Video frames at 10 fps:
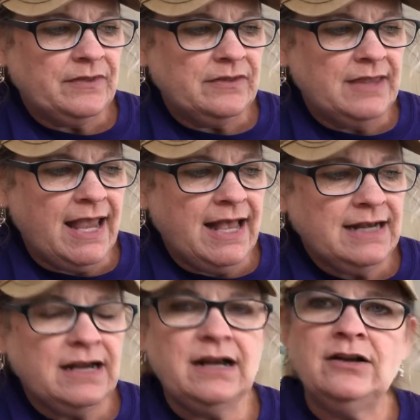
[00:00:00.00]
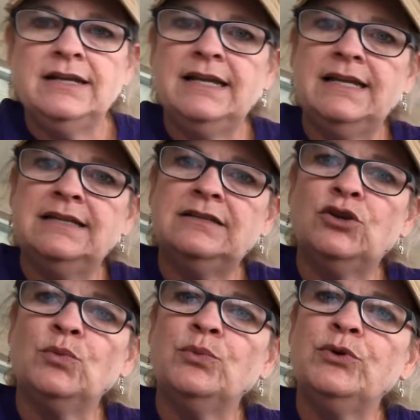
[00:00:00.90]
that is
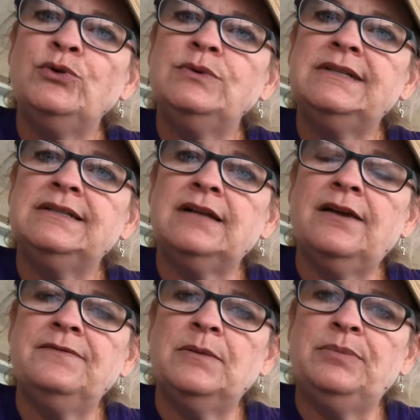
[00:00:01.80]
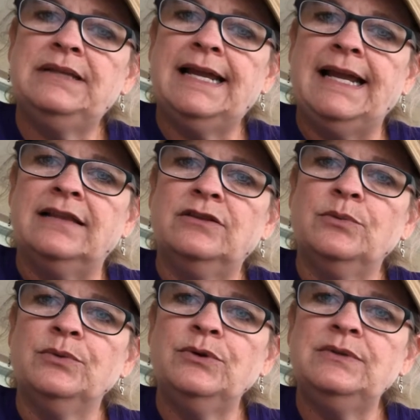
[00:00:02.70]
the roots of the plant. The
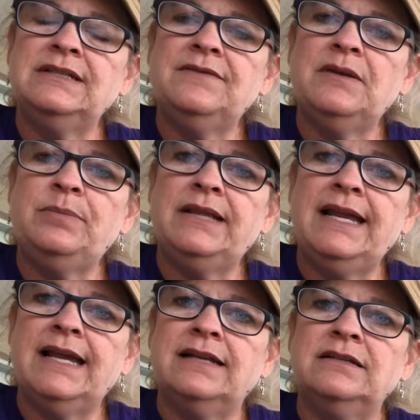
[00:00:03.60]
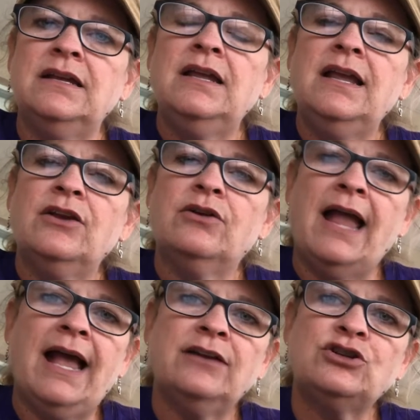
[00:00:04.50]
roots of the plant
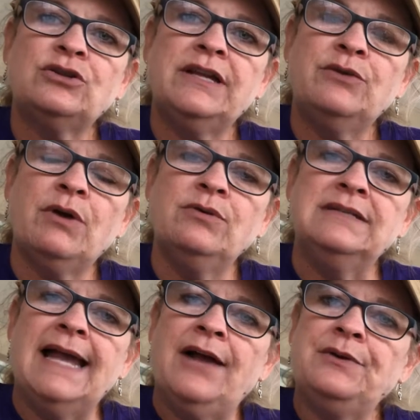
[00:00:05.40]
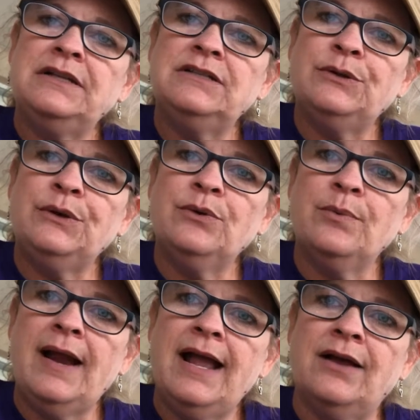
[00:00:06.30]
actually grow down into the
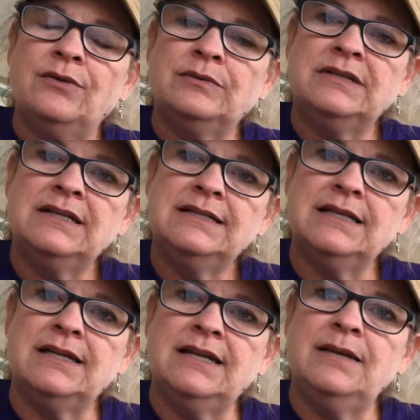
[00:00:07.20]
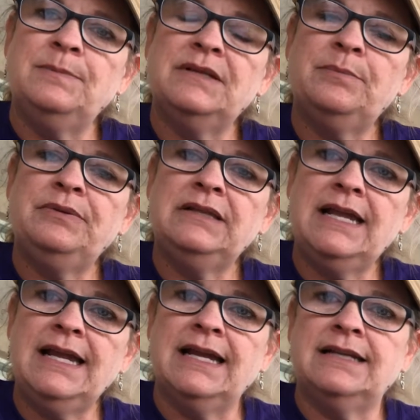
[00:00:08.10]
ground to keep the
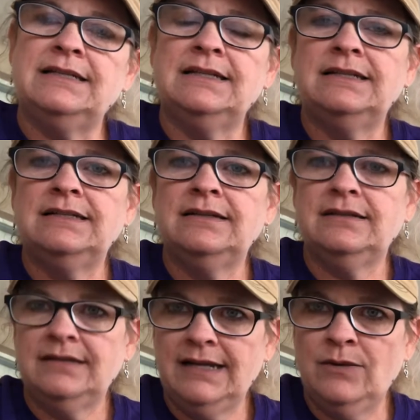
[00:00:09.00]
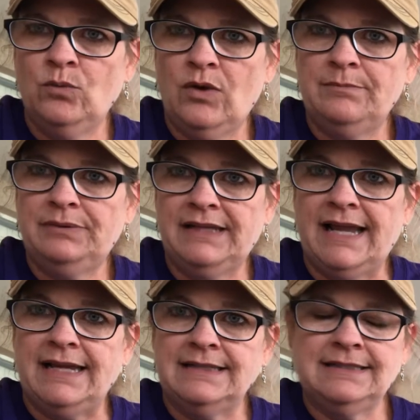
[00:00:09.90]
plant in one
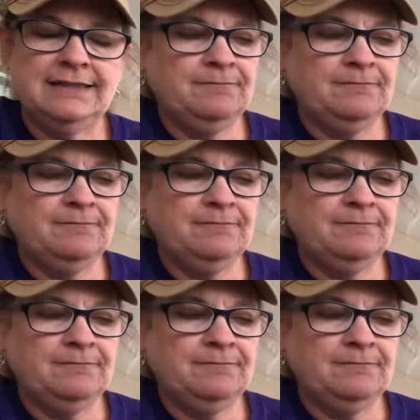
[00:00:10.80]
place,